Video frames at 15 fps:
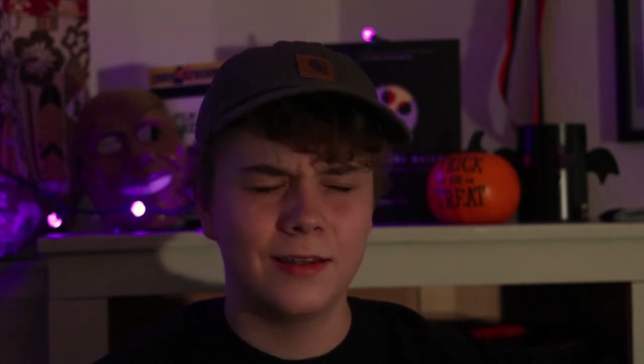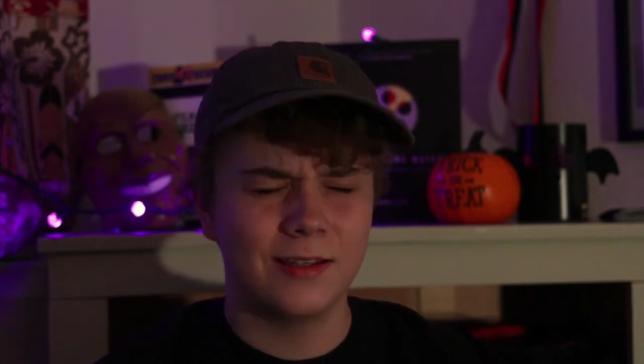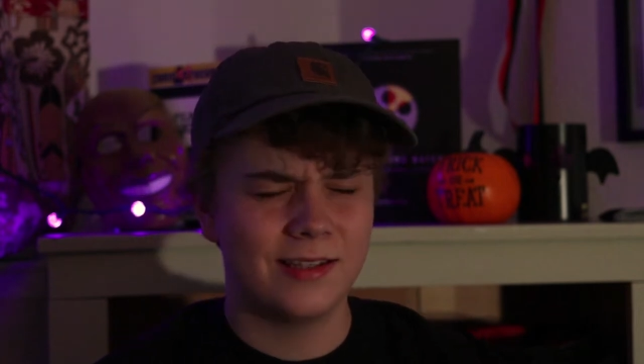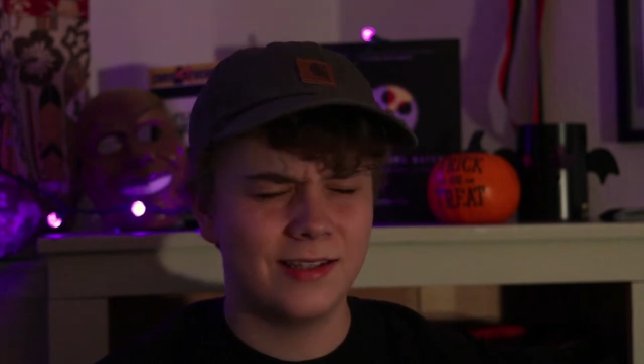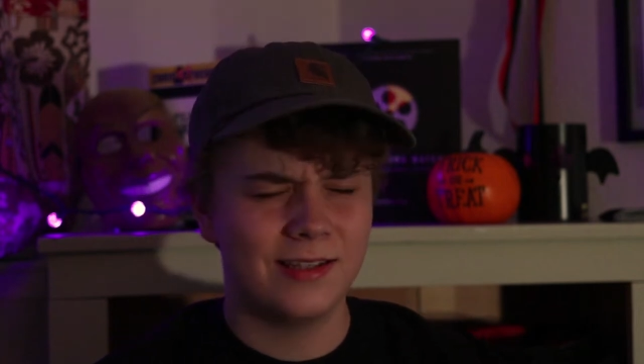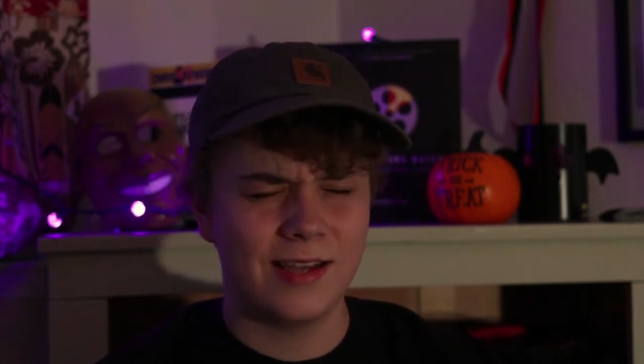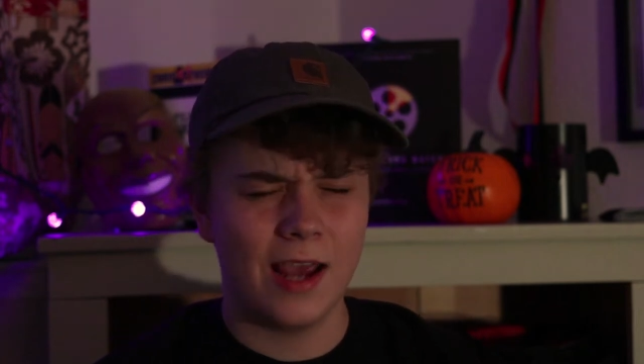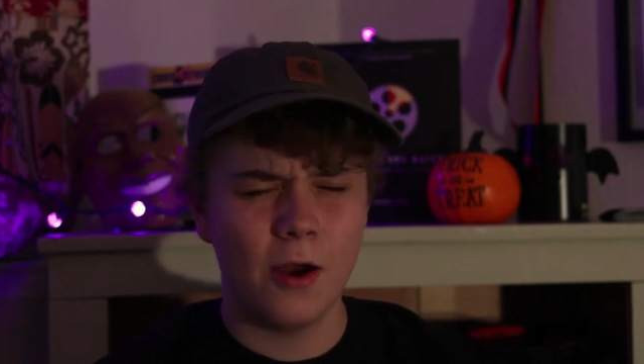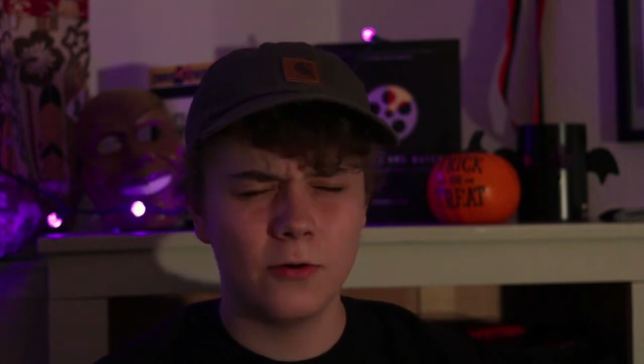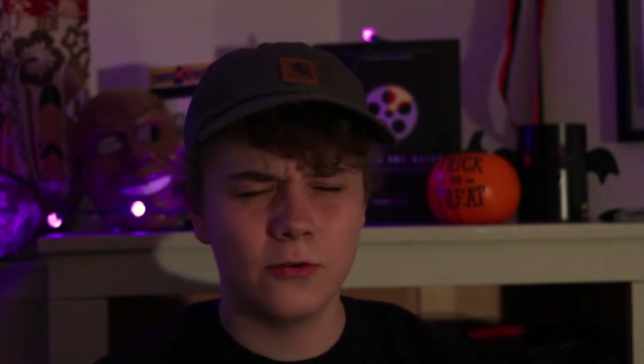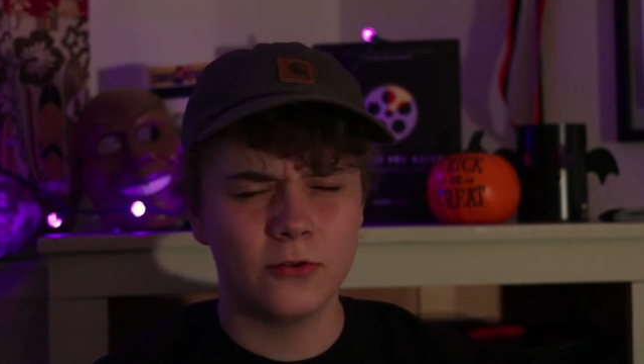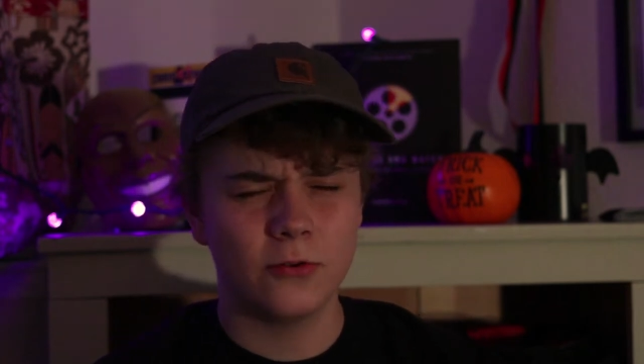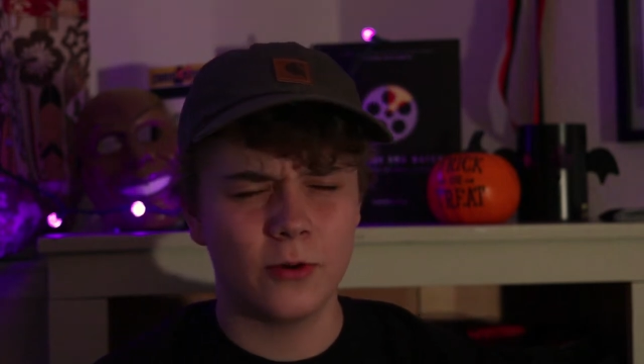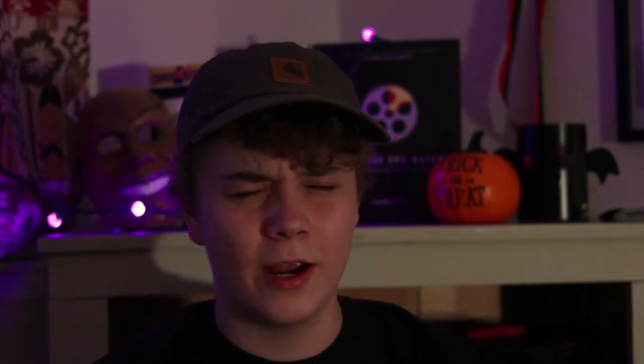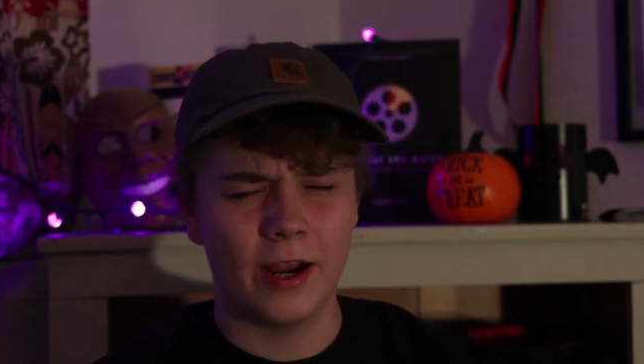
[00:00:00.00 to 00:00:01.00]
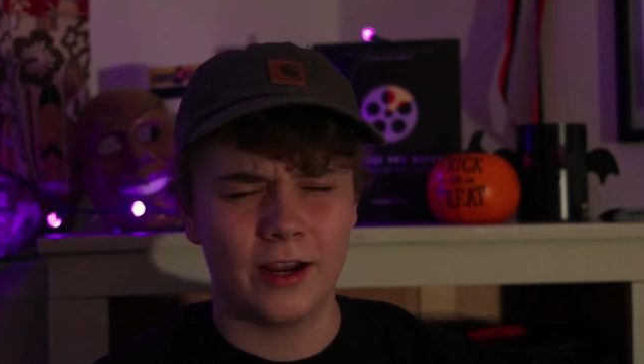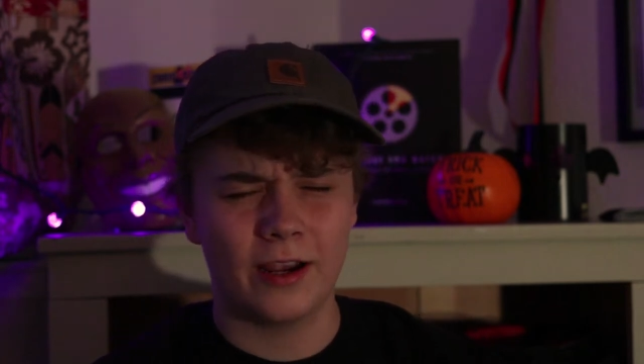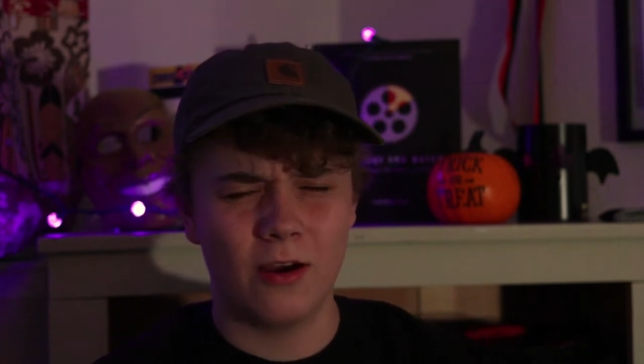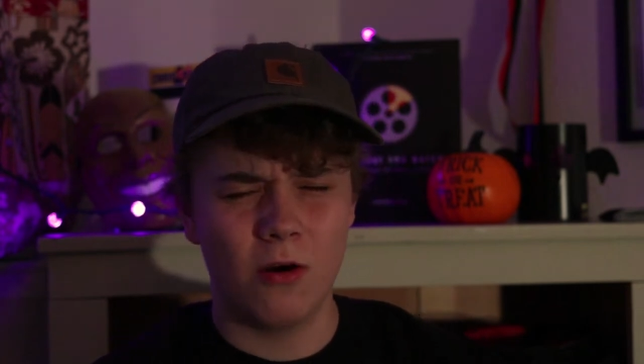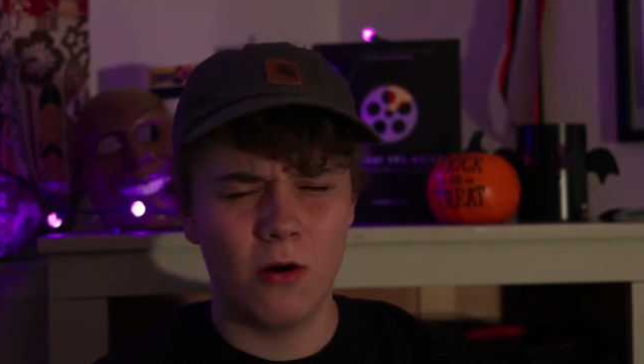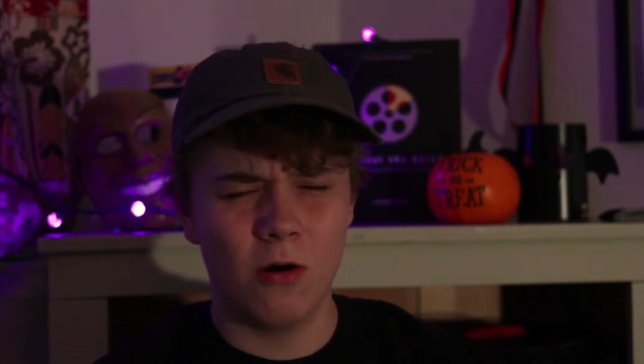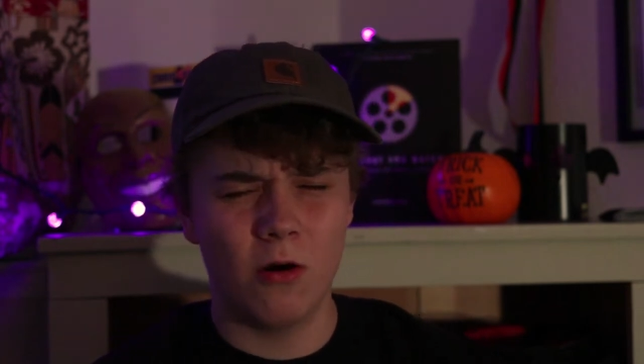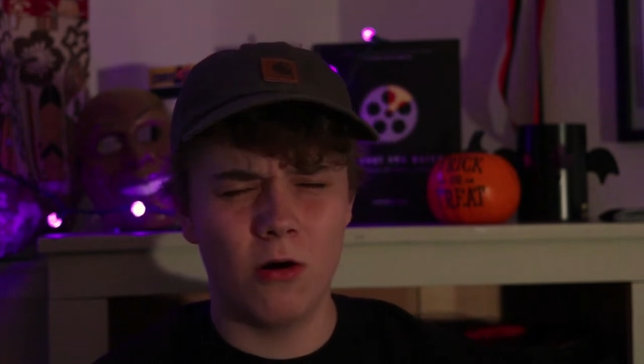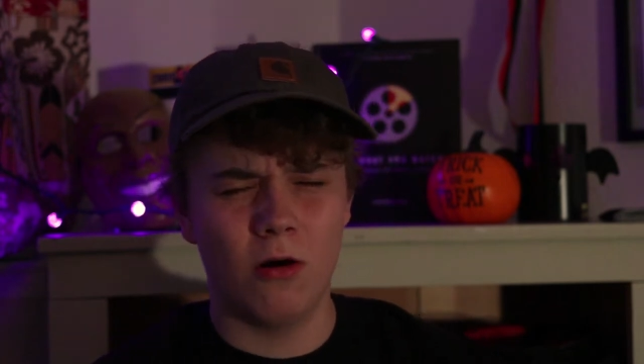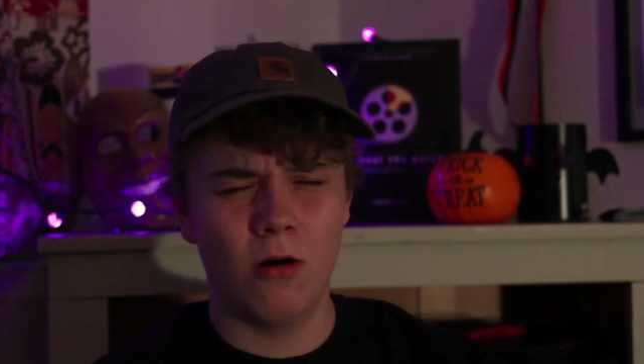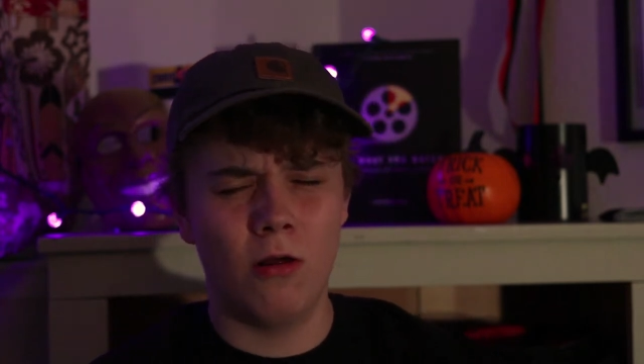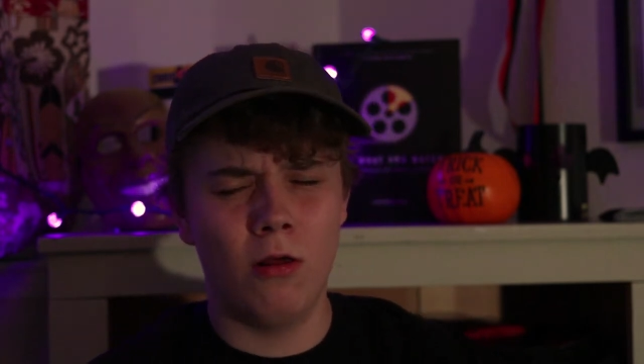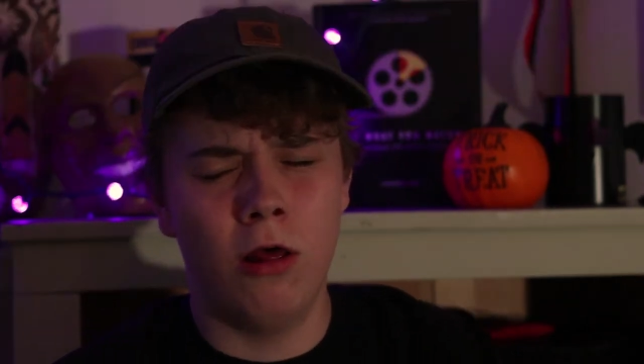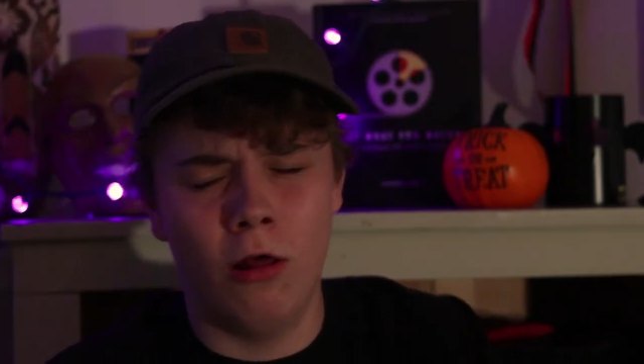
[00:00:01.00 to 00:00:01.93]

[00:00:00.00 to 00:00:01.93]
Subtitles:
The soundtrack. Oh.